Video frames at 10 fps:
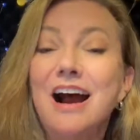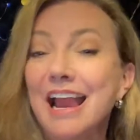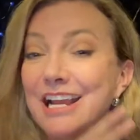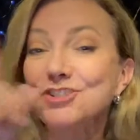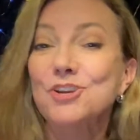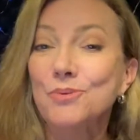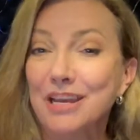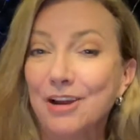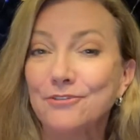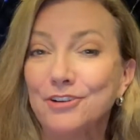I actually
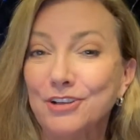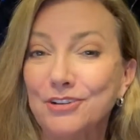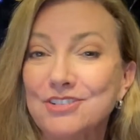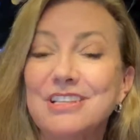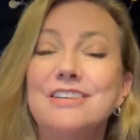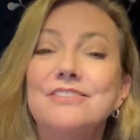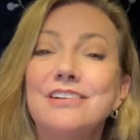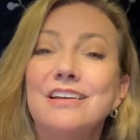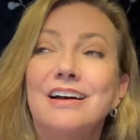went out for New Year's Eve,